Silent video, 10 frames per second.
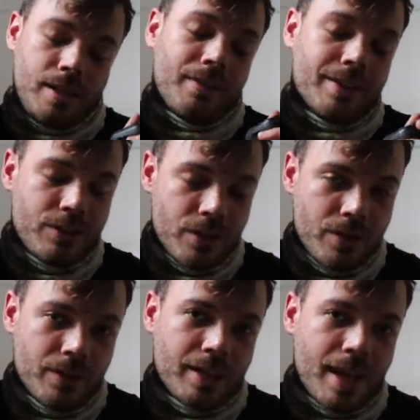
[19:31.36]
if I
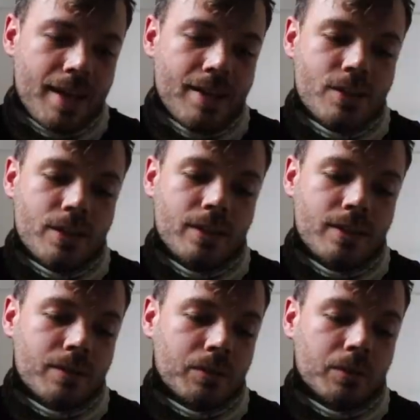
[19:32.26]
do get
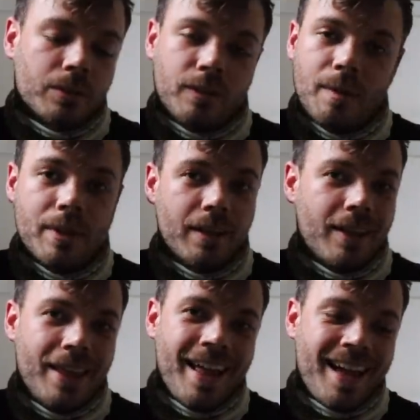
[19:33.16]
injured or something
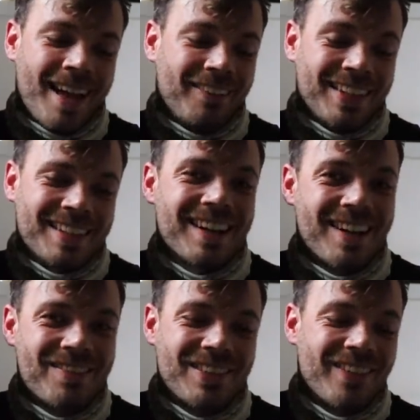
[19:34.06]
like that, which I
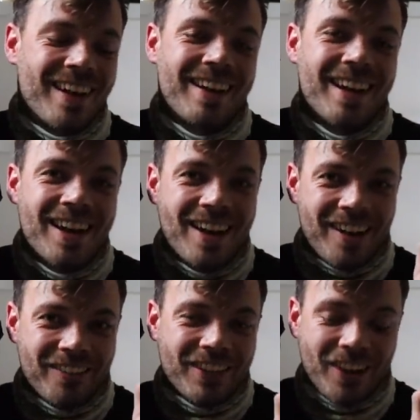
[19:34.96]
hopefully won't,
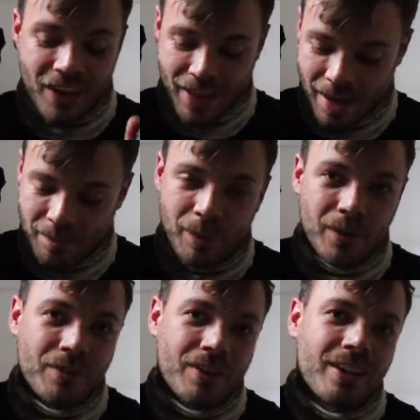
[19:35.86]
I've got that
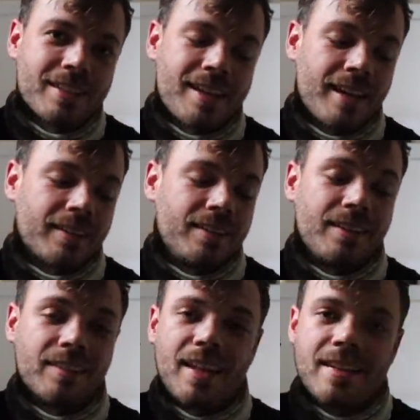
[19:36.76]
port of contact. You
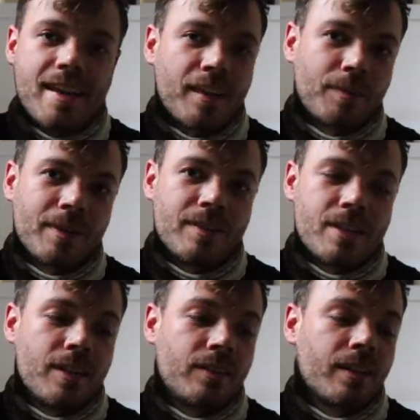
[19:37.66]
can send text
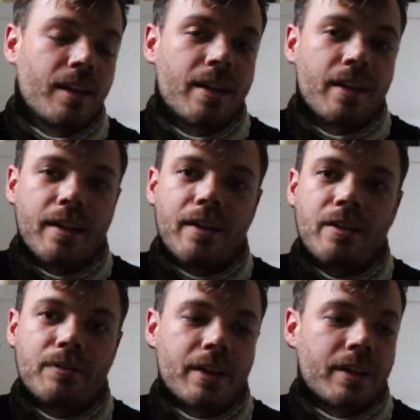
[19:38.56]
messages
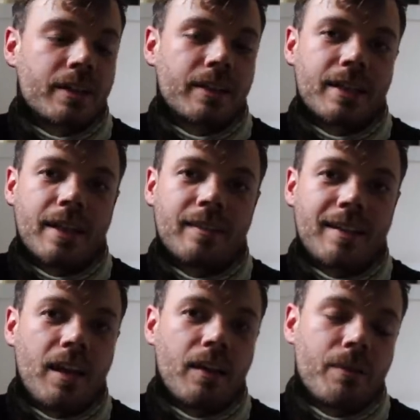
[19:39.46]
over
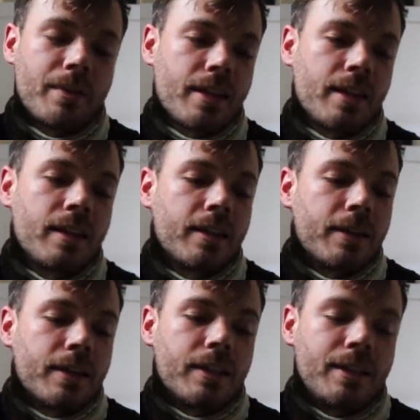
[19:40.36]
satellite with it.
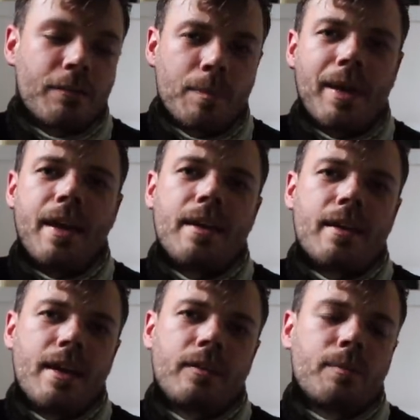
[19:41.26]
You have to
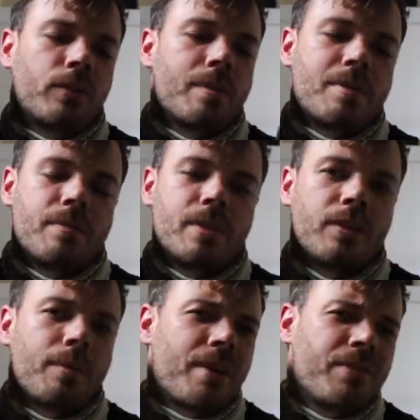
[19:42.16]
pay a subscription, which
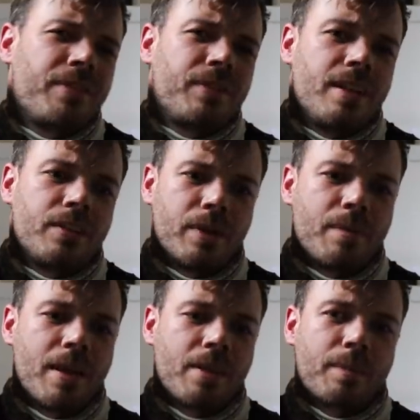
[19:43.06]
is about 15 quid a
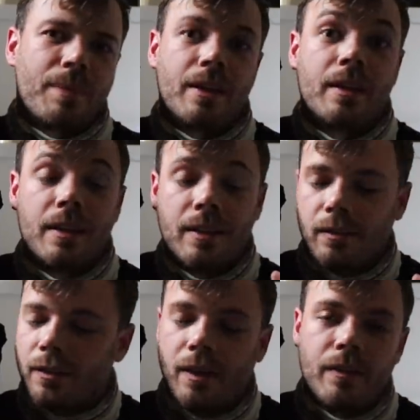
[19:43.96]
month, but
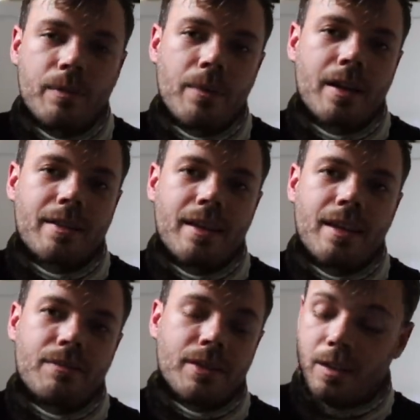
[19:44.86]
it's totally worth
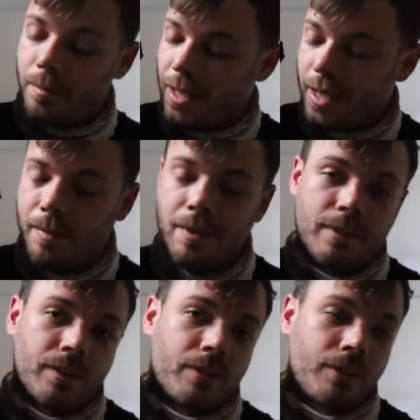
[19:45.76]
it if you're gonna be keeping
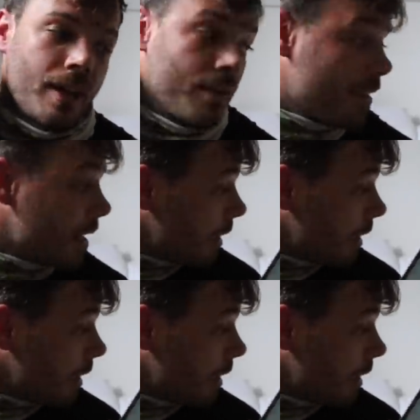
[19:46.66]
yourself safe.